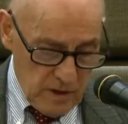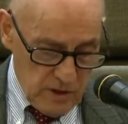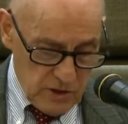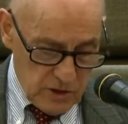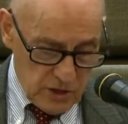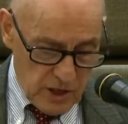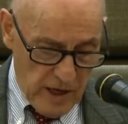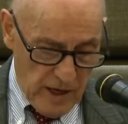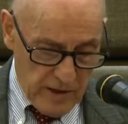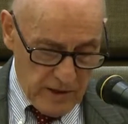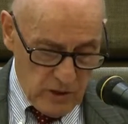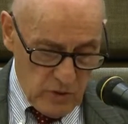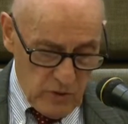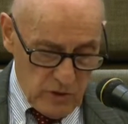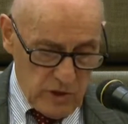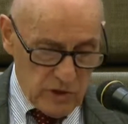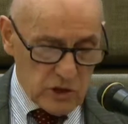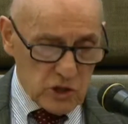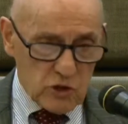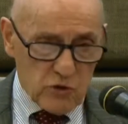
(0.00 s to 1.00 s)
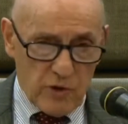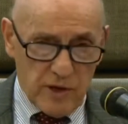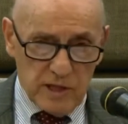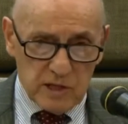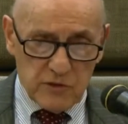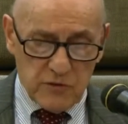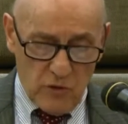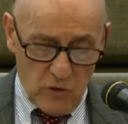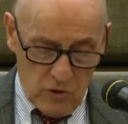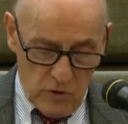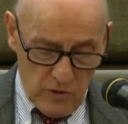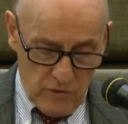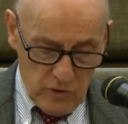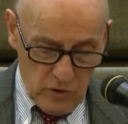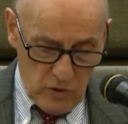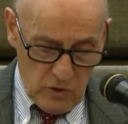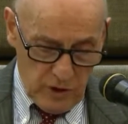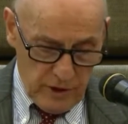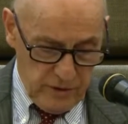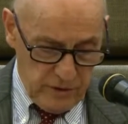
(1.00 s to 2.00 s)
starting with its transfer of
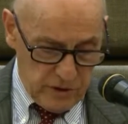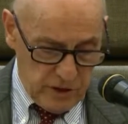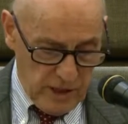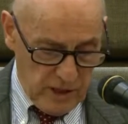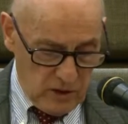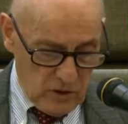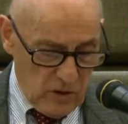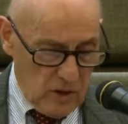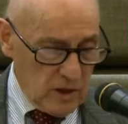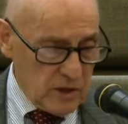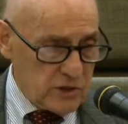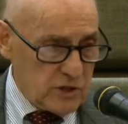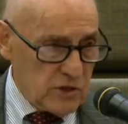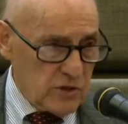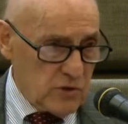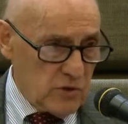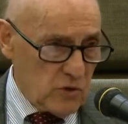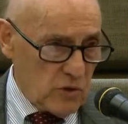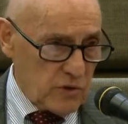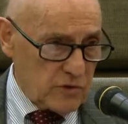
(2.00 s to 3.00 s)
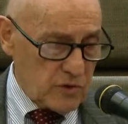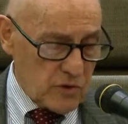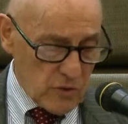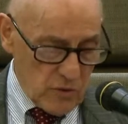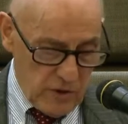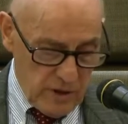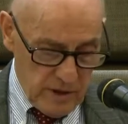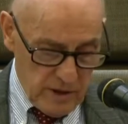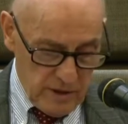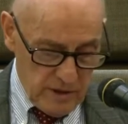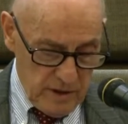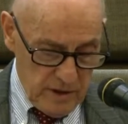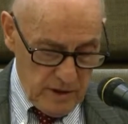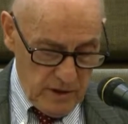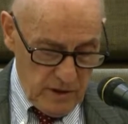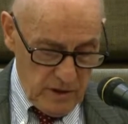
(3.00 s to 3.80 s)
nuclear technology to North Korea